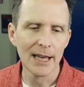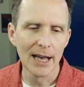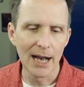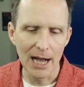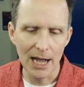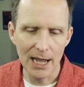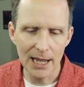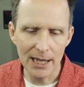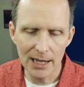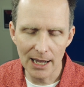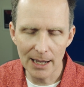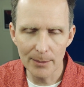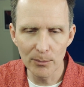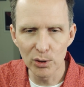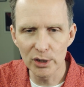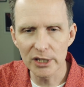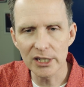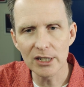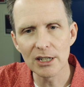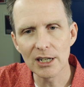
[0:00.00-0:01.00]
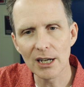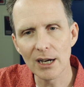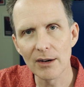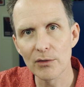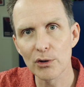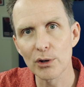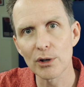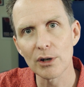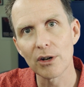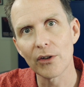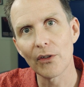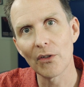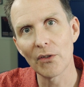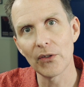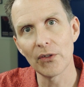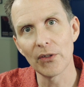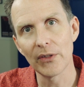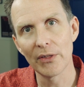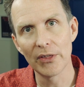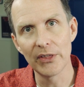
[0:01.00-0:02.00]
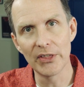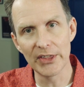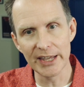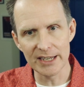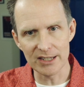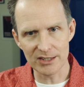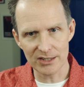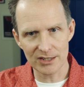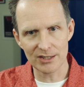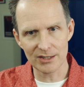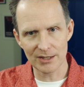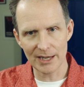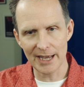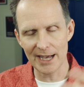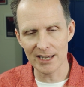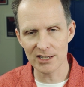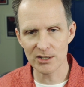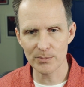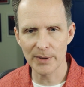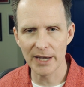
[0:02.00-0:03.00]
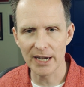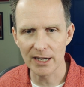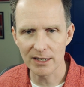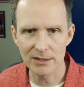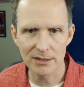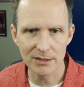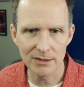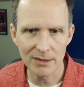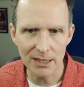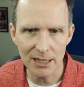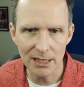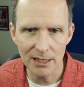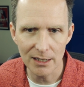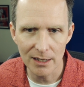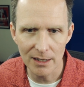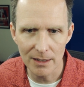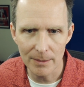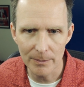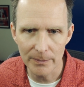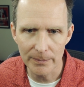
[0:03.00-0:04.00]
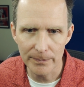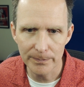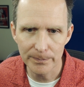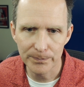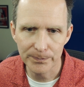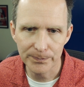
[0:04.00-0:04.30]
I'm only gonna cover this aspect, the